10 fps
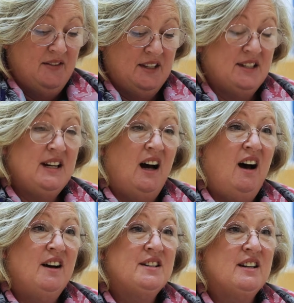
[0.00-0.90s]
The
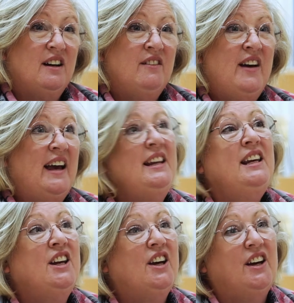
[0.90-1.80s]
start of any
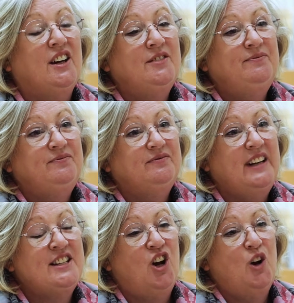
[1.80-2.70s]
year
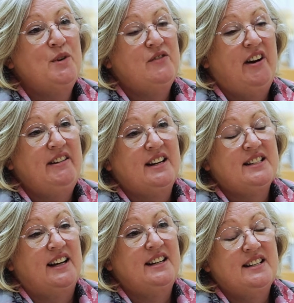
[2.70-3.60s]
is always very
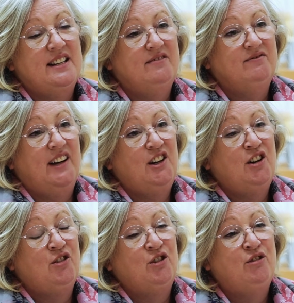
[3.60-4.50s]
exciting and I
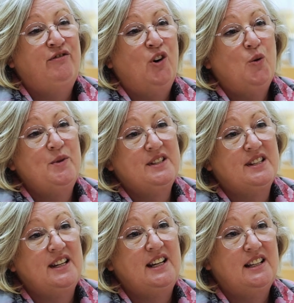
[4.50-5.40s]
look forward to
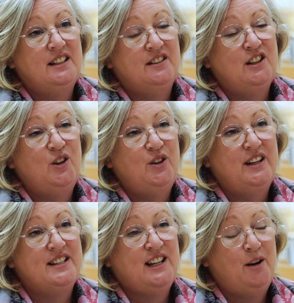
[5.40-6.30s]
seeing the
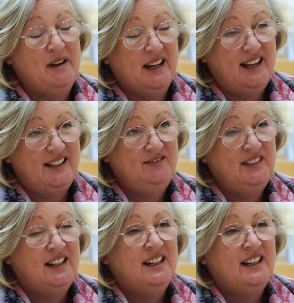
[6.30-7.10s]
learners coming in.